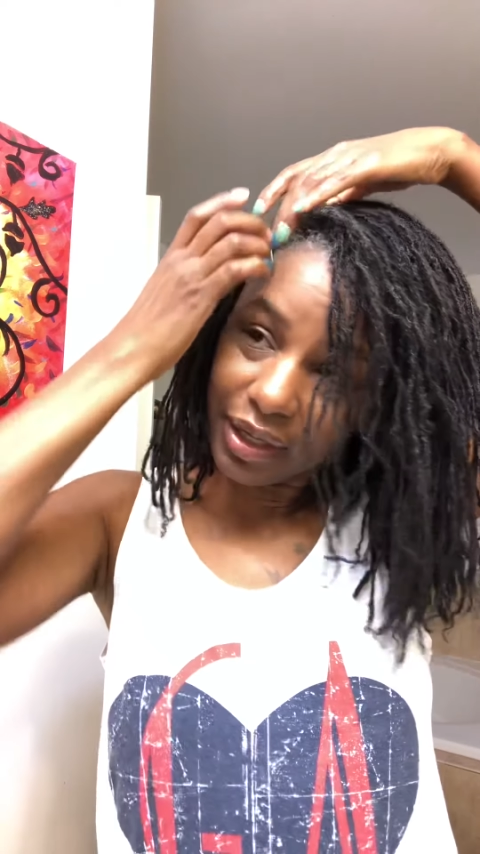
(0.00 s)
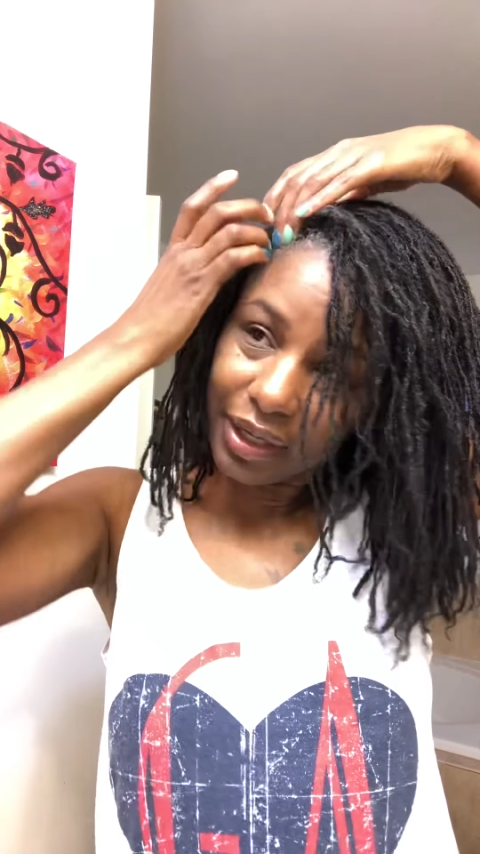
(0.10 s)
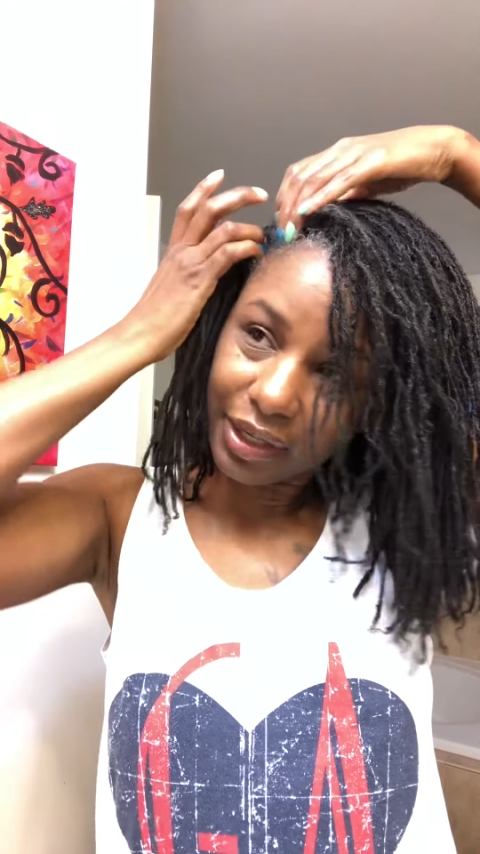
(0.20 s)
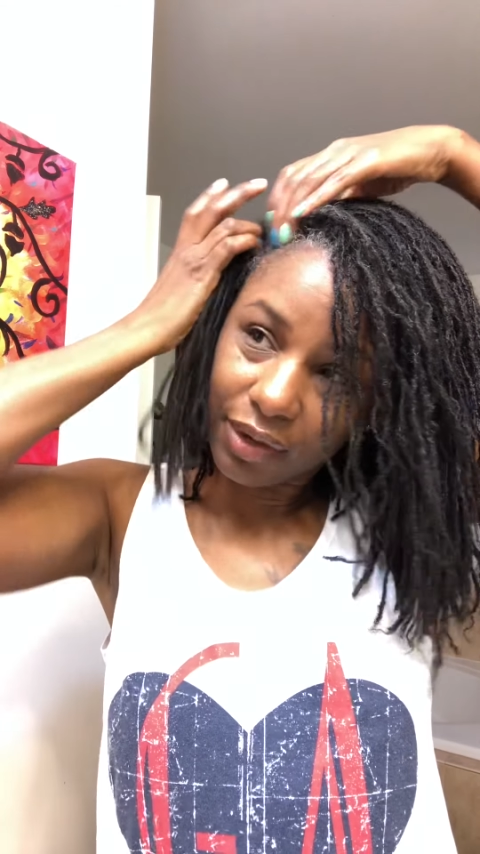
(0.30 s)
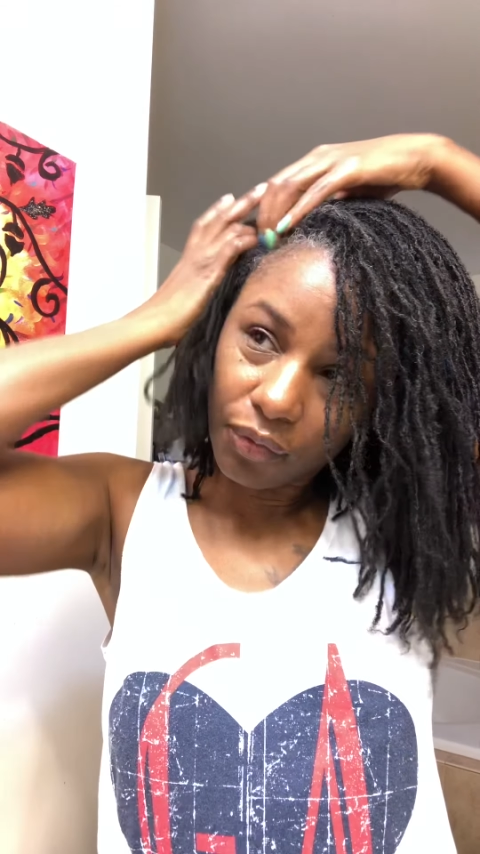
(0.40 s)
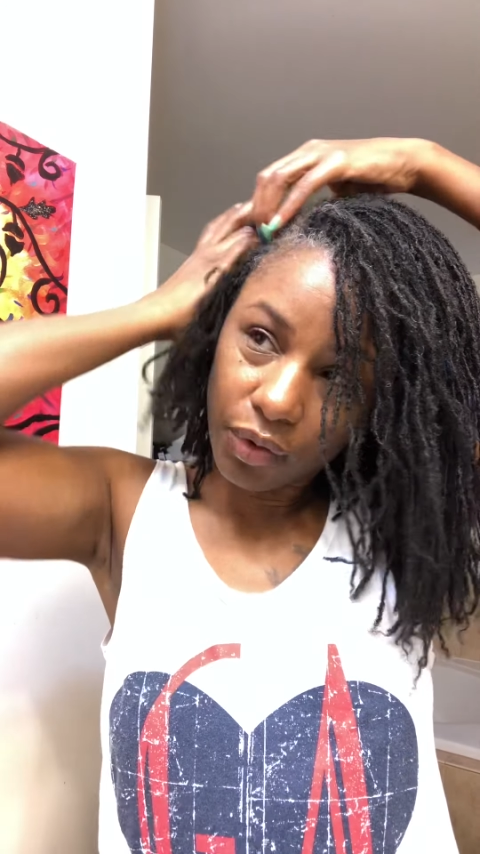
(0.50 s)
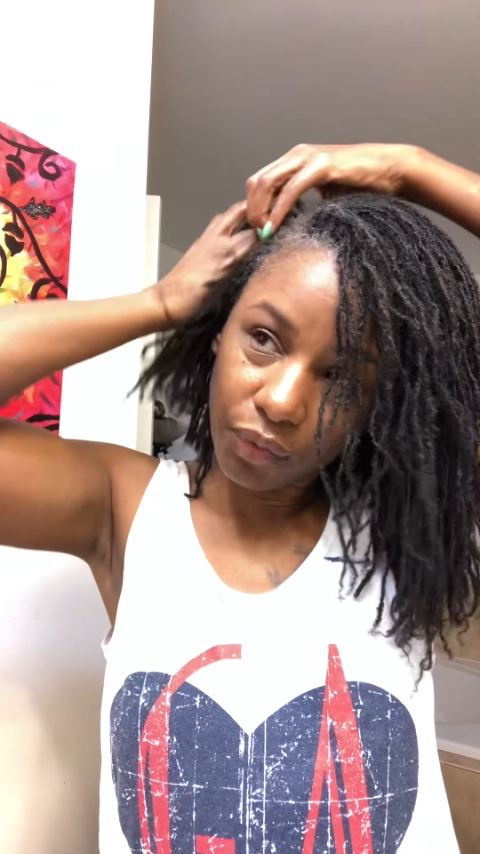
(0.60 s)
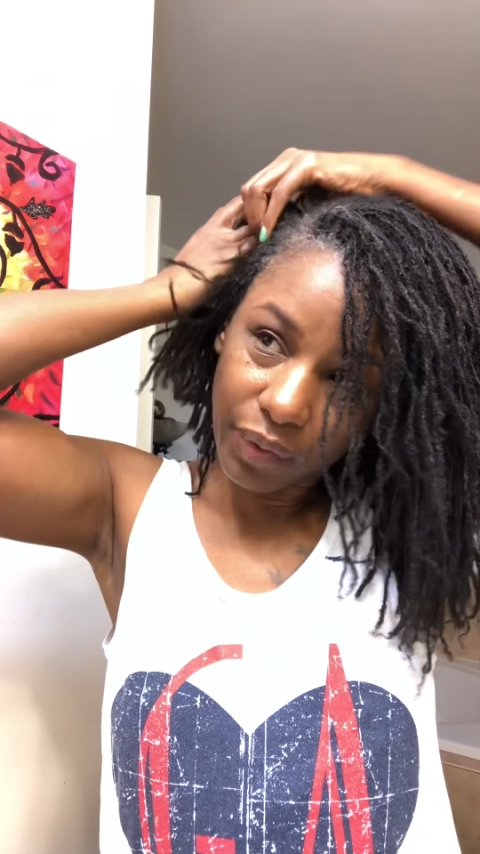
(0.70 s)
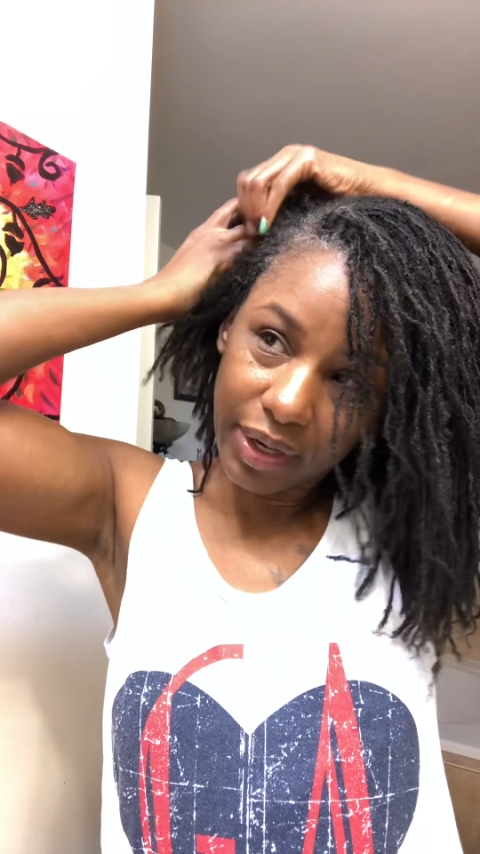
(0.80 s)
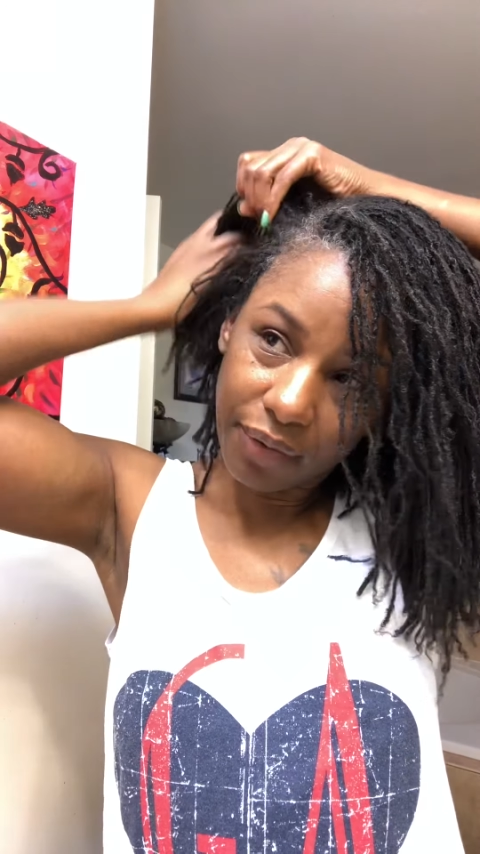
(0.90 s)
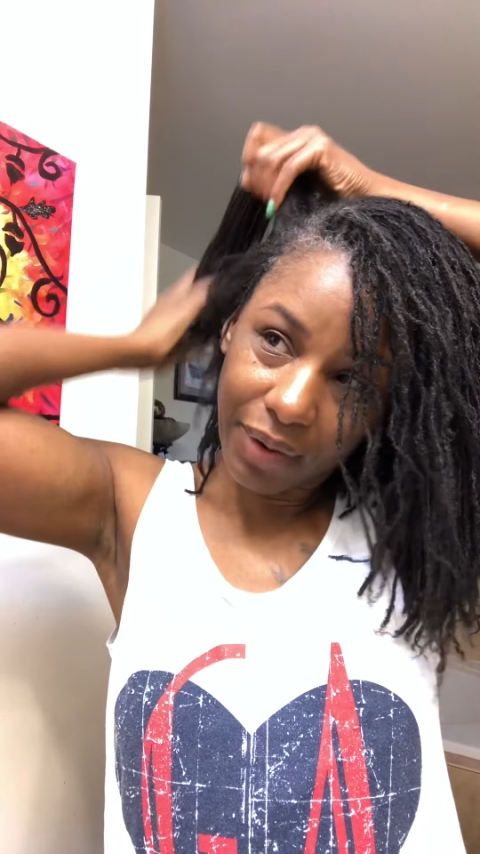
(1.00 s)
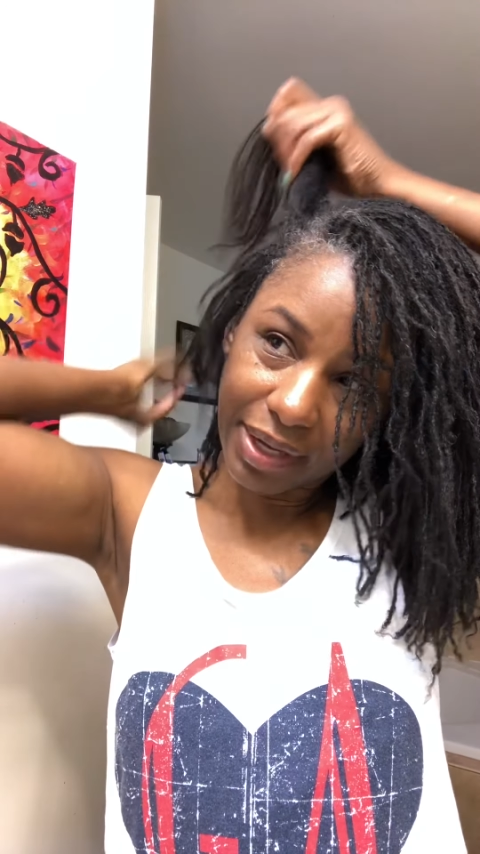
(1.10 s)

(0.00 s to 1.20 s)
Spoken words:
And I wore red, white,